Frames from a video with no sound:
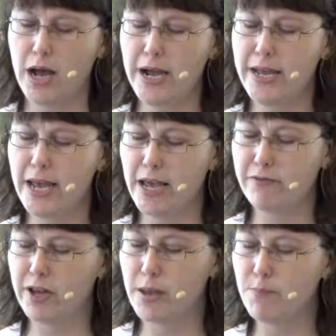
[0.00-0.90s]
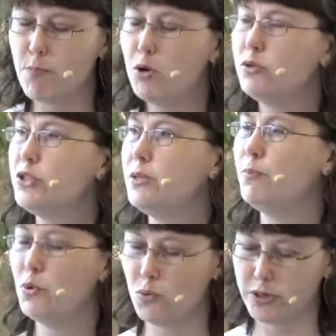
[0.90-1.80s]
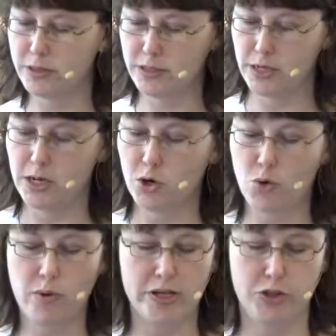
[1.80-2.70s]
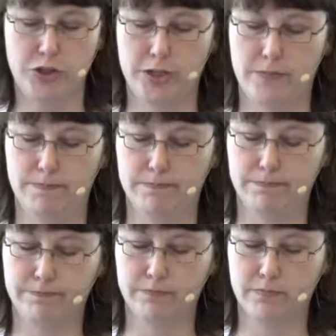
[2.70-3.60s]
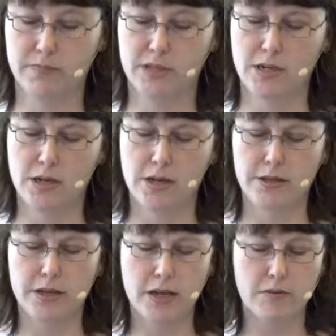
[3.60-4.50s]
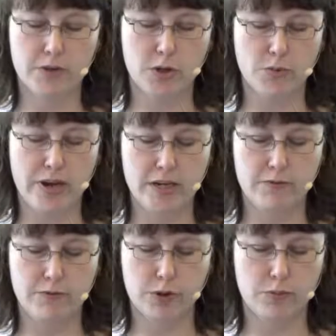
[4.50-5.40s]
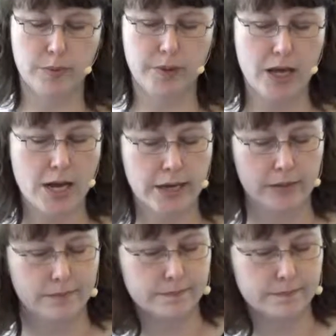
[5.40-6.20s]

I have a most important question." The governor waited for a reply,